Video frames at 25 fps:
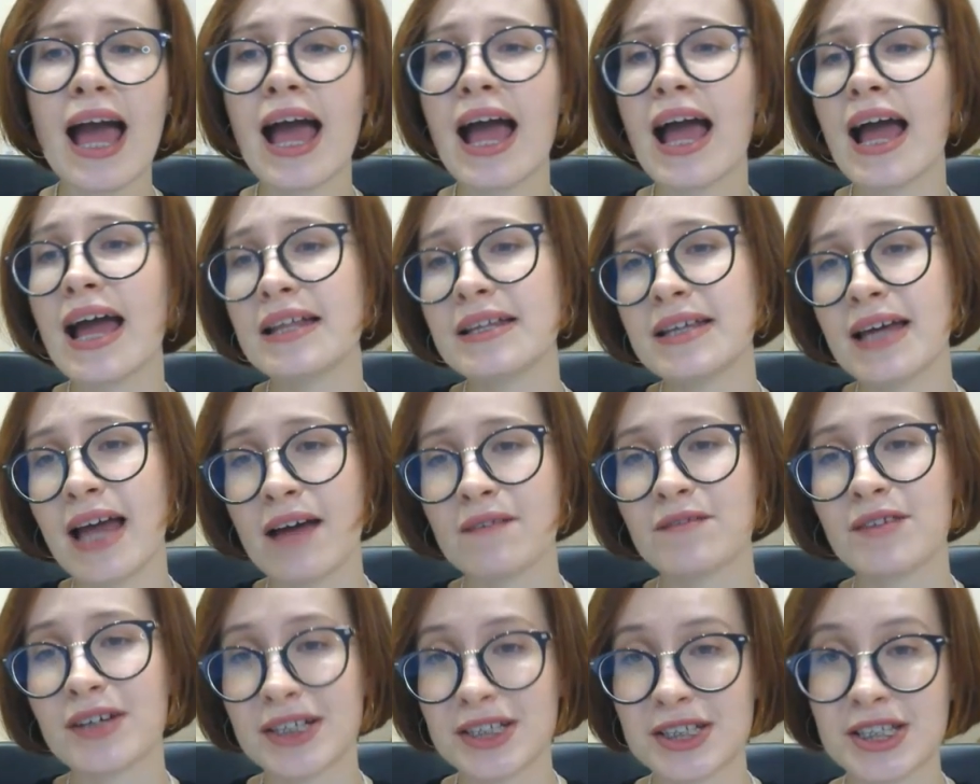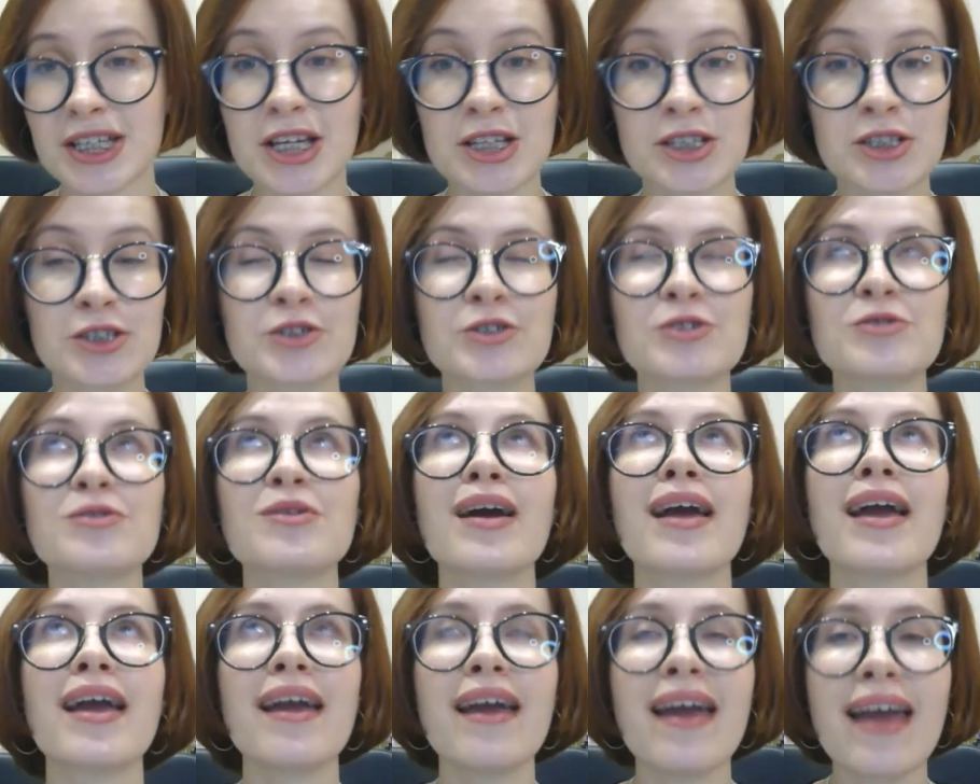and have access
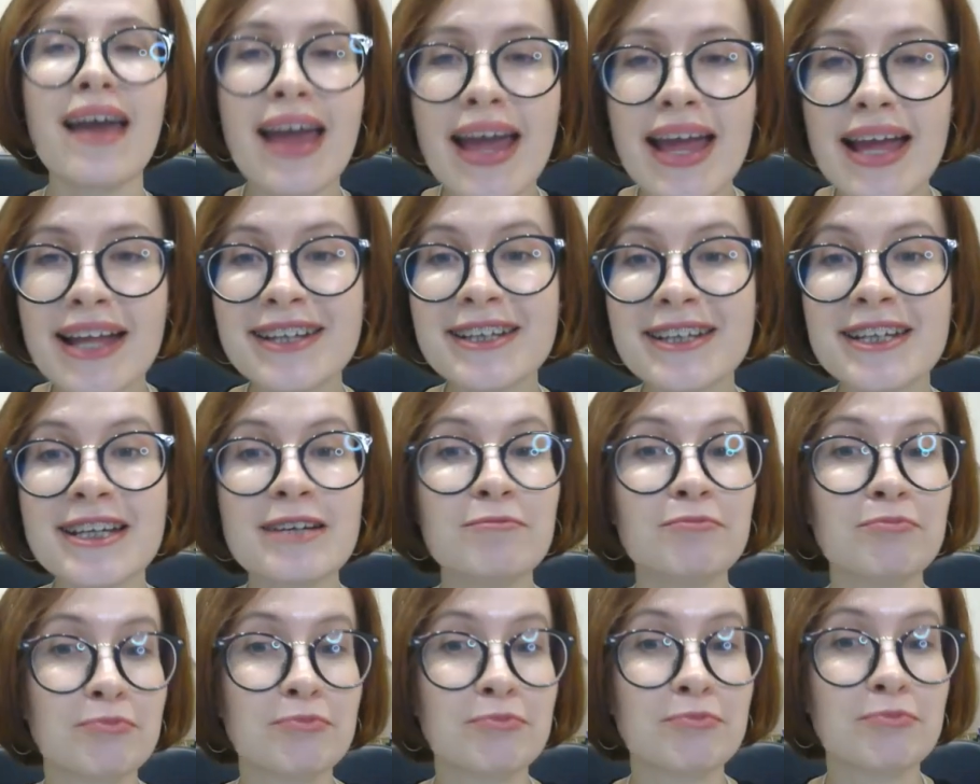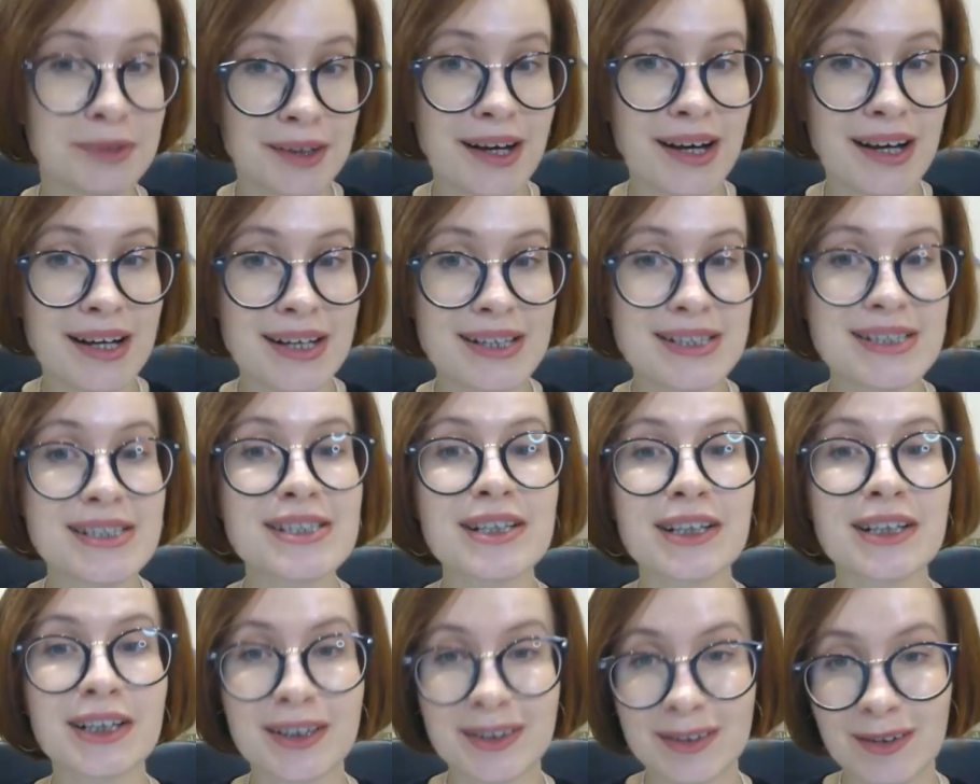to
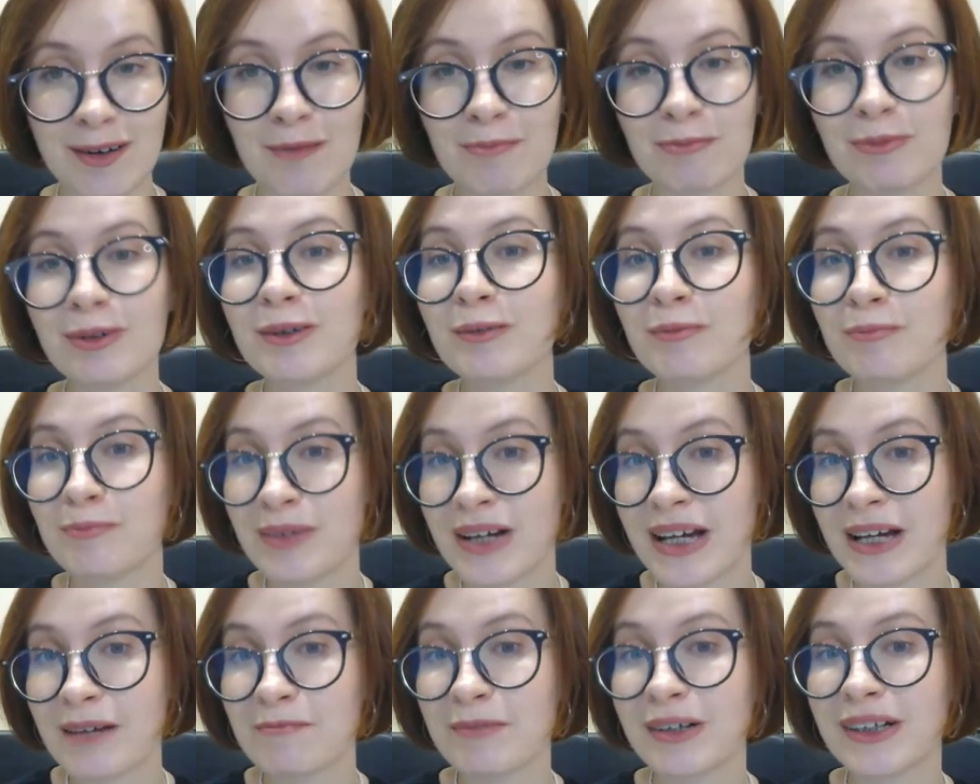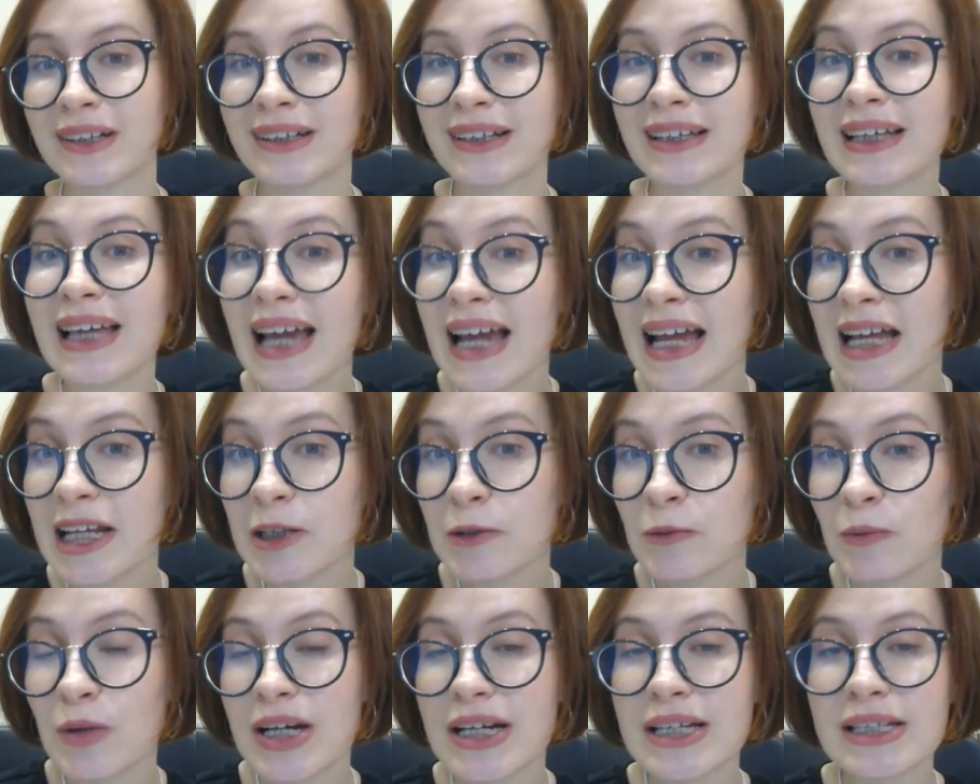80+ global payment
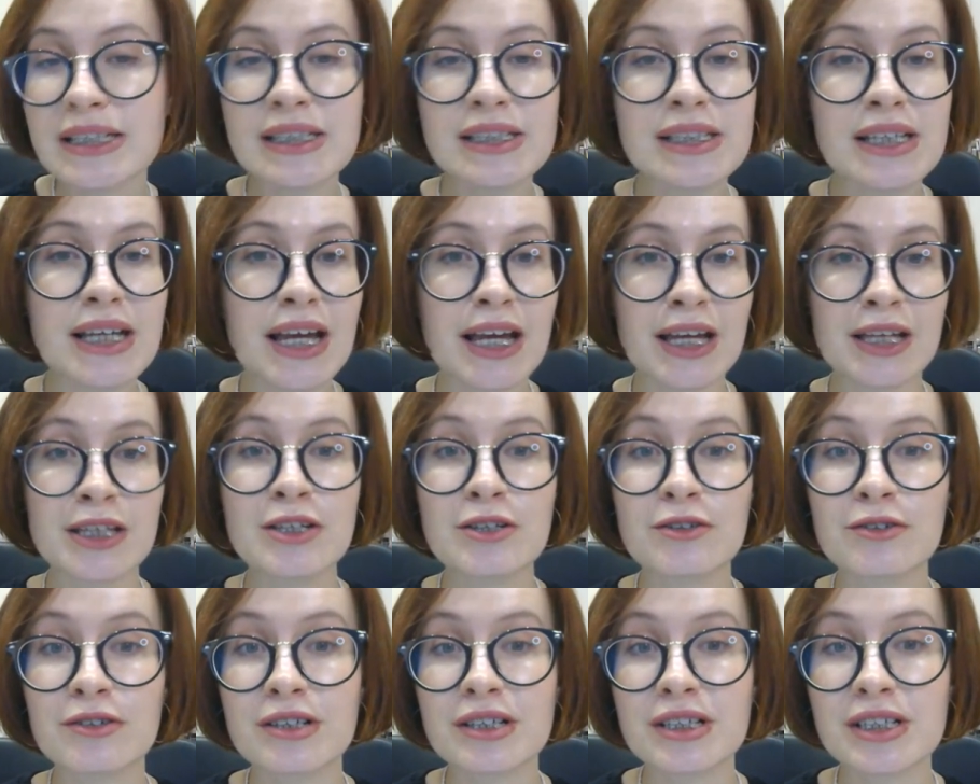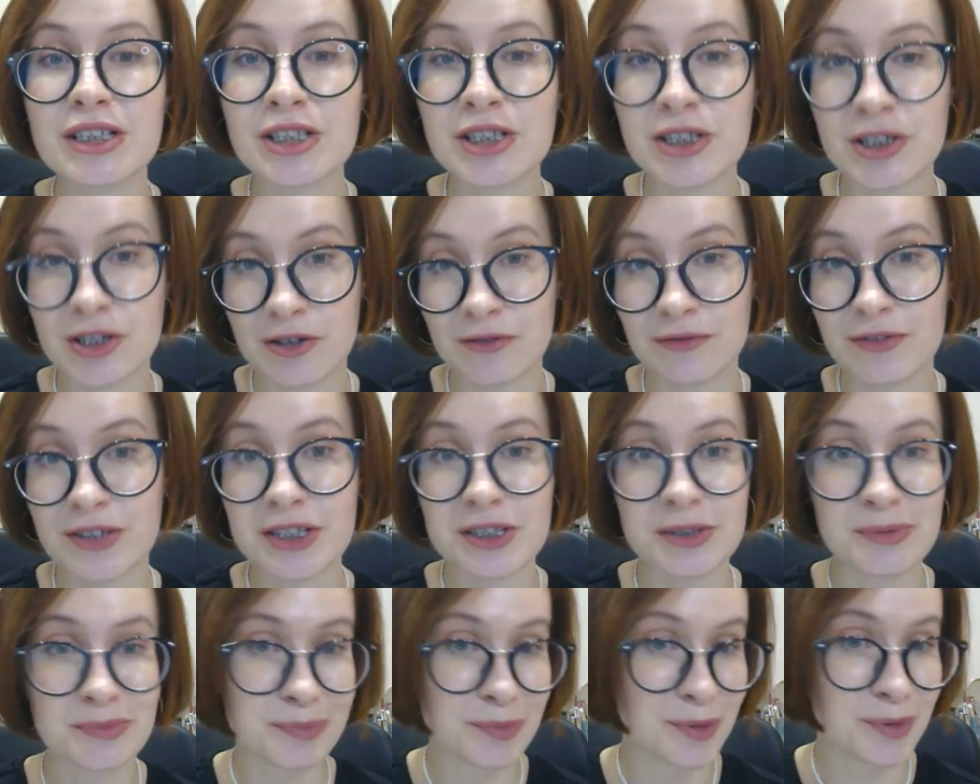gateways in your
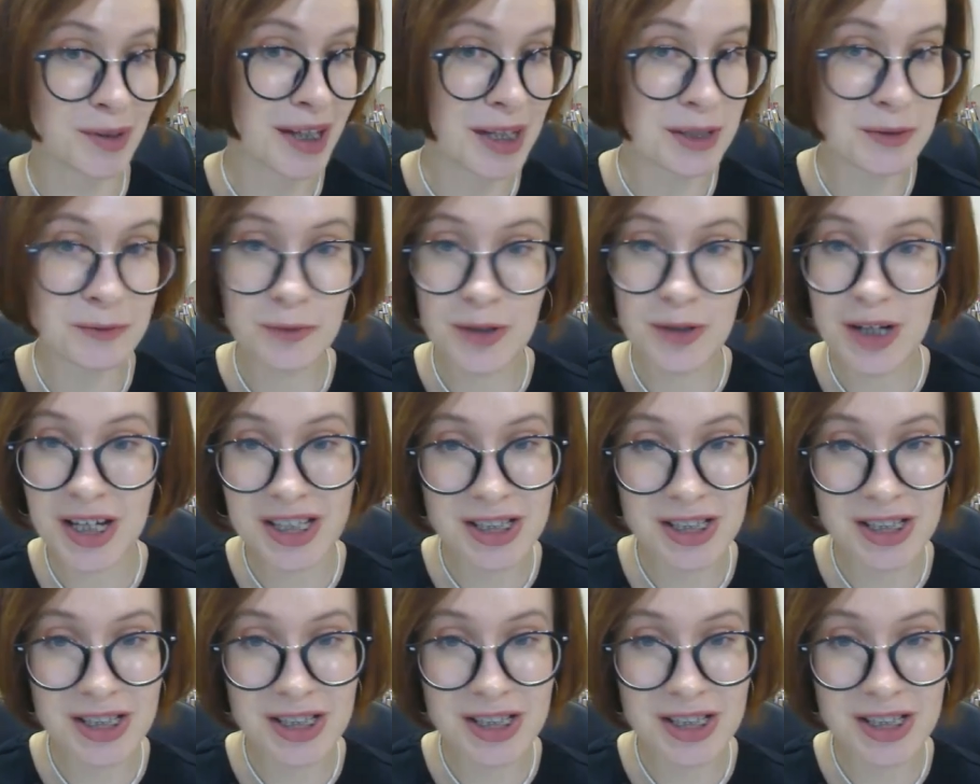service booking